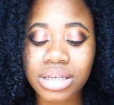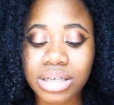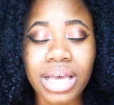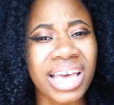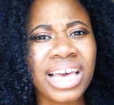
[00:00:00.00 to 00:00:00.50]

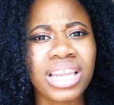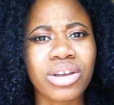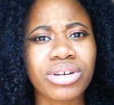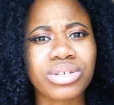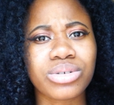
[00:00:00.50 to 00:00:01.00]
yeah, healing
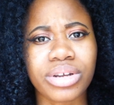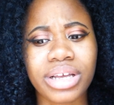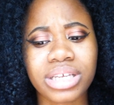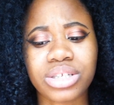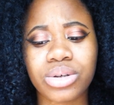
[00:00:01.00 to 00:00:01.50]
crystals or
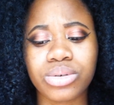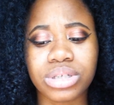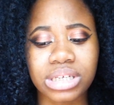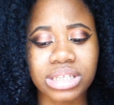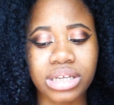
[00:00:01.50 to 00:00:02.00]
healing
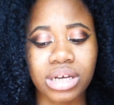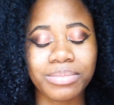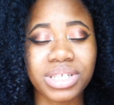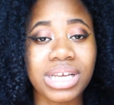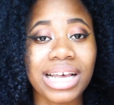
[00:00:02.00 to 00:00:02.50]
stones because um,
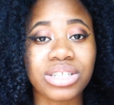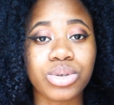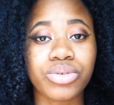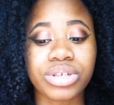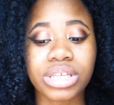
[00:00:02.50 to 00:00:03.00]
she has
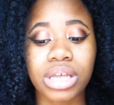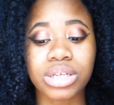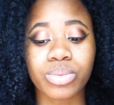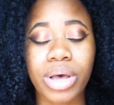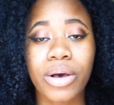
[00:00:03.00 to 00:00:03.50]
those for sale
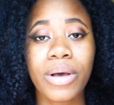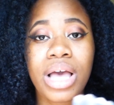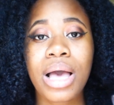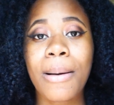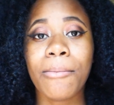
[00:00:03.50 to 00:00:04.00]
as well.
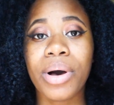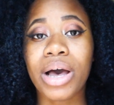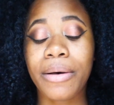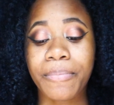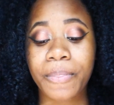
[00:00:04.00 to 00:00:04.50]
But